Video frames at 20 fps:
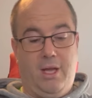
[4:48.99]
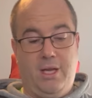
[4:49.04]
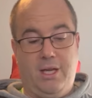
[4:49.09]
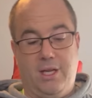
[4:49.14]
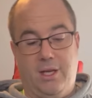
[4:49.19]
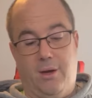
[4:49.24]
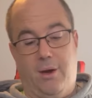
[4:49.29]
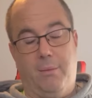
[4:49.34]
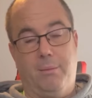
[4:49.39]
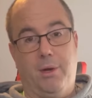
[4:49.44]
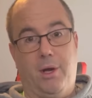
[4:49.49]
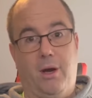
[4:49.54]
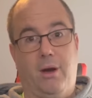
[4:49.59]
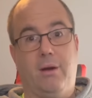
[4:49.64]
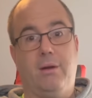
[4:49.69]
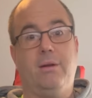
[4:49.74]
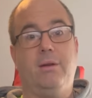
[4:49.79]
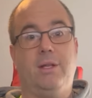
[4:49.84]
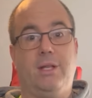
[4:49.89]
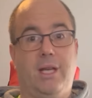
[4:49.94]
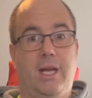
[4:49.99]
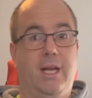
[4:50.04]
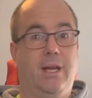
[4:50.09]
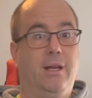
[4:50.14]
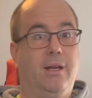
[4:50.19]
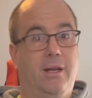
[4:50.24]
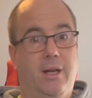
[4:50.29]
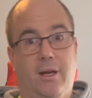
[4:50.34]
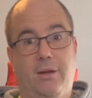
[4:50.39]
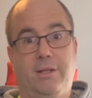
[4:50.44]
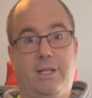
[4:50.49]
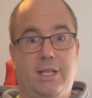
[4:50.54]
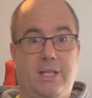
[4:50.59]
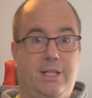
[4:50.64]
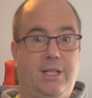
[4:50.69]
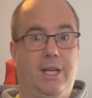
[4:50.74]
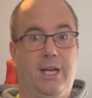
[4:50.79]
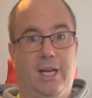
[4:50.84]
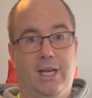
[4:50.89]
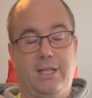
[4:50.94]
you know, I'm not, you know,
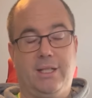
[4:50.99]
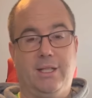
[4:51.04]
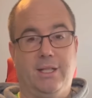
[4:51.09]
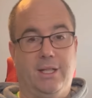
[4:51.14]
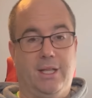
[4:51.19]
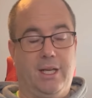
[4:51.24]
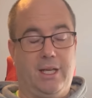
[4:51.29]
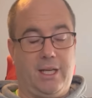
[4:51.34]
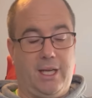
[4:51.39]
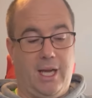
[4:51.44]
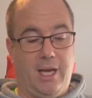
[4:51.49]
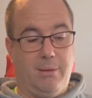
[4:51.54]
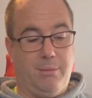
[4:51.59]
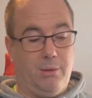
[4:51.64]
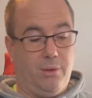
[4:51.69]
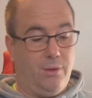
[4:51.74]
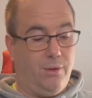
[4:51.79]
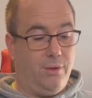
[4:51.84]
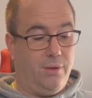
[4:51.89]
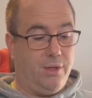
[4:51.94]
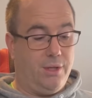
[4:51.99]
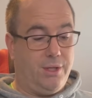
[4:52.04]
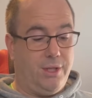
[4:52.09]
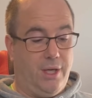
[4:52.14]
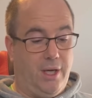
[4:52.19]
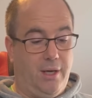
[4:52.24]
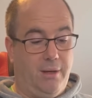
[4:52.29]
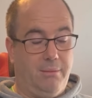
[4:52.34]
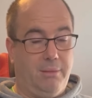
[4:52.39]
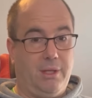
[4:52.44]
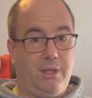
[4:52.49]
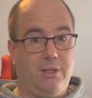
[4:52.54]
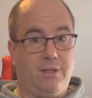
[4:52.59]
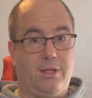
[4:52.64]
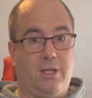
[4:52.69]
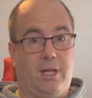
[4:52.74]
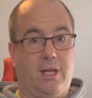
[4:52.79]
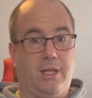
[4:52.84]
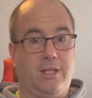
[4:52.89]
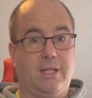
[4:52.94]
disconnecting that cable all the time,
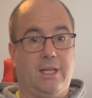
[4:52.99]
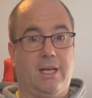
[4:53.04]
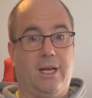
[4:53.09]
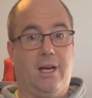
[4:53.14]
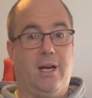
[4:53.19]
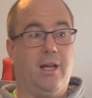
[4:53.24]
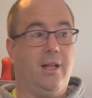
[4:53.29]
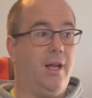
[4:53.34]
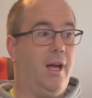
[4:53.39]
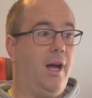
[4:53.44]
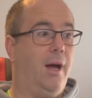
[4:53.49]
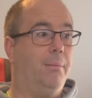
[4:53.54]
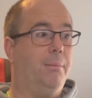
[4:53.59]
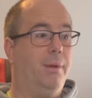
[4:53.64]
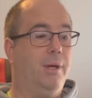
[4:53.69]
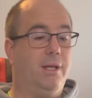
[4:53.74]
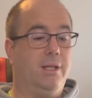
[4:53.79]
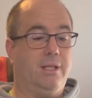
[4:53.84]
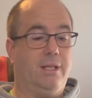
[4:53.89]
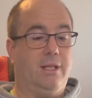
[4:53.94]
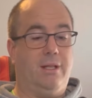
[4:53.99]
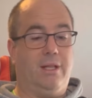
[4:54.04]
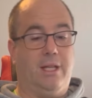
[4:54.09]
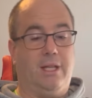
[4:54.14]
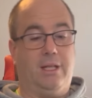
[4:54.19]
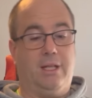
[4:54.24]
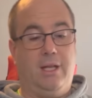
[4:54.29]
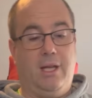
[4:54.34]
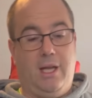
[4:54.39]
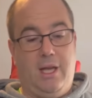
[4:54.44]
because like I say, I personally think,